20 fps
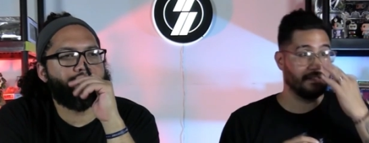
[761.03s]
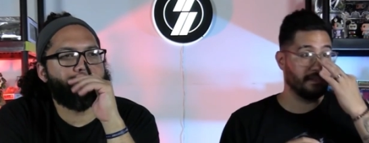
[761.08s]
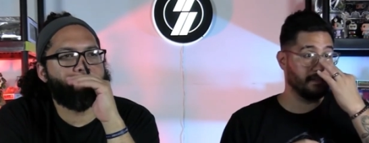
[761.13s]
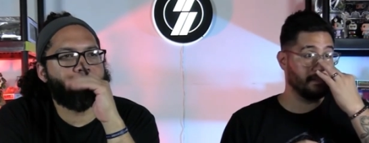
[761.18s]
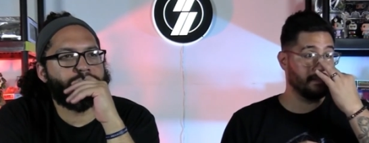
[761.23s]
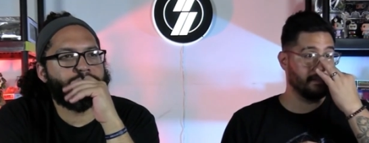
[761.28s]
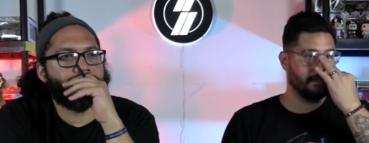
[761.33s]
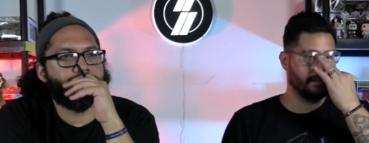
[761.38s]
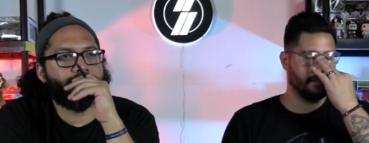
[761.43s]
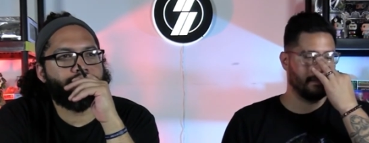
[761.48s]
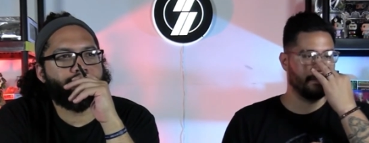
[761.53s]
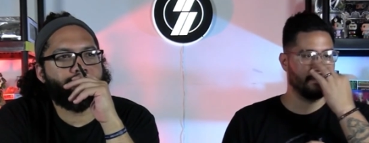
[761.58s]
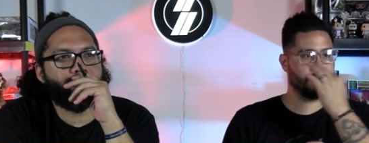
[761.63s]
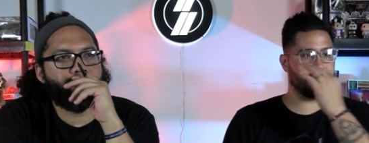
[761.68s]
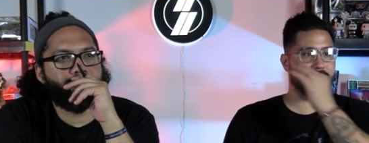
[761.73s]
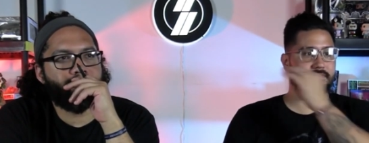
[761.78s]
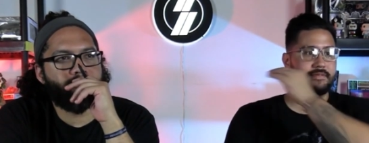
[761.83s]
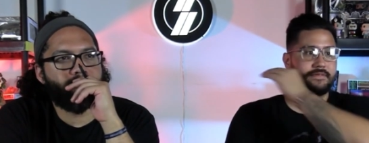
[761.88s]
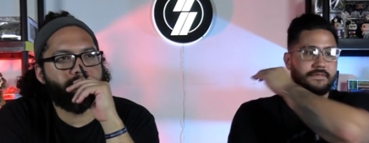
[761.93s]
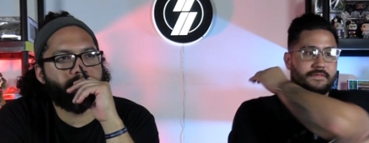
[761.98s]
Speaker 1: stories like all
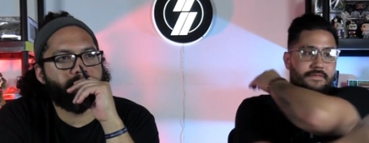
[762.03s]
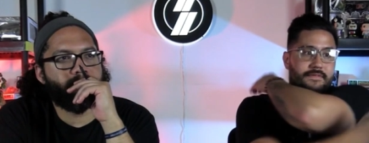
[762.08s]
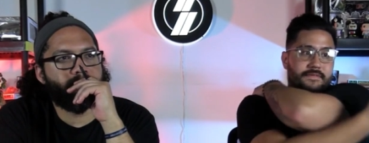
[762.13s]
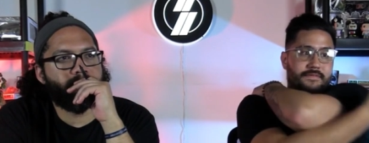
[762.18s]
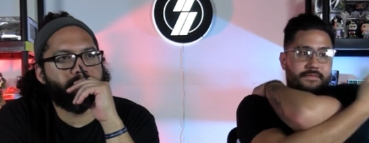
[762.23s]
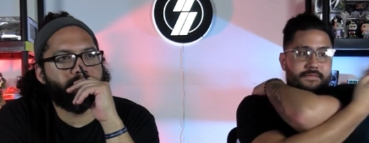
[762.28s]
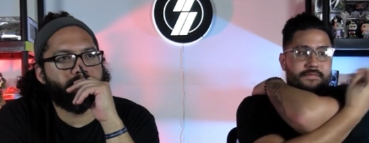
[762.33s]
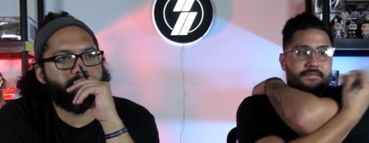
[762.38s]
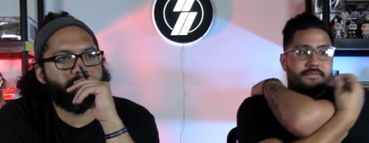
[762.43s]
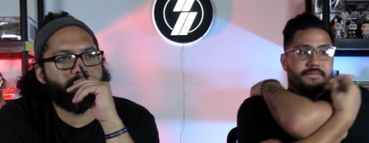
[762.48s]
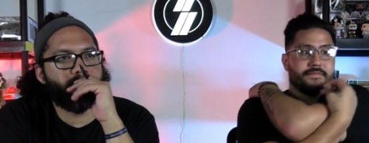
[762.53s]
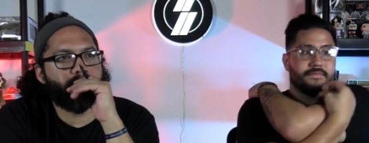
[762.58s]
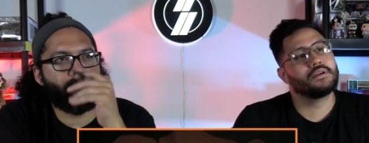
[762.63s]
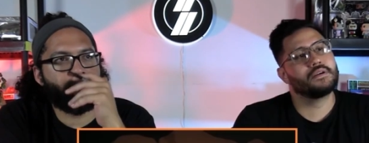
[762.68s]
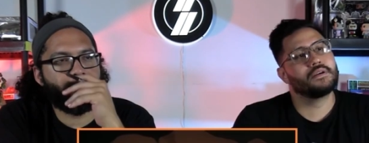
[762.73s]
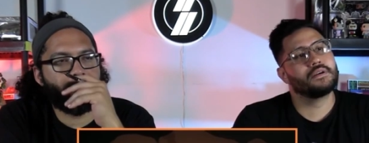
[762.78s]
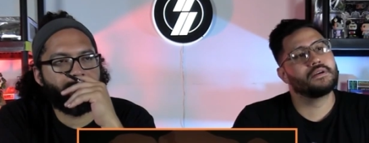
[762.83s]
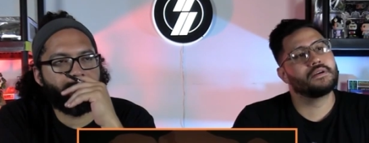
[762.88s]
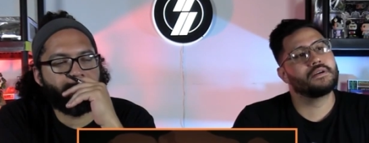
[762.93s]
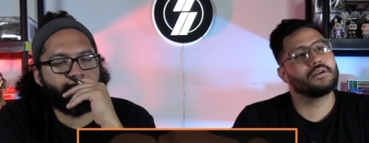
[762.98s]
of you.
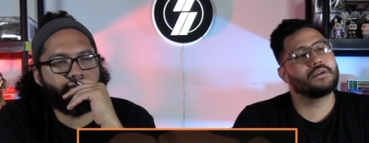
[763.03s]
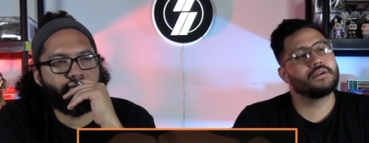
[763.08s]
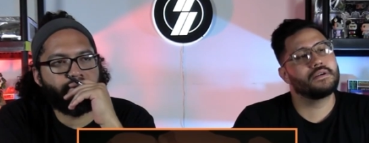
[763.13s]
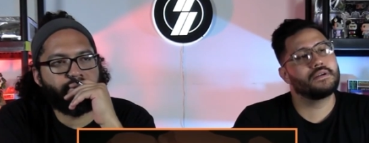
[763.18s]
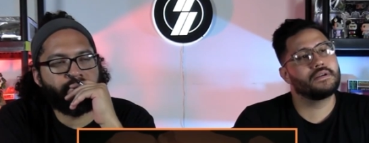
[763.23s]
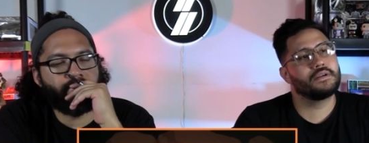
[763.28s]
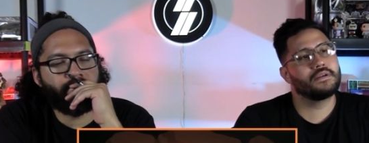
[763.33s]
My own mother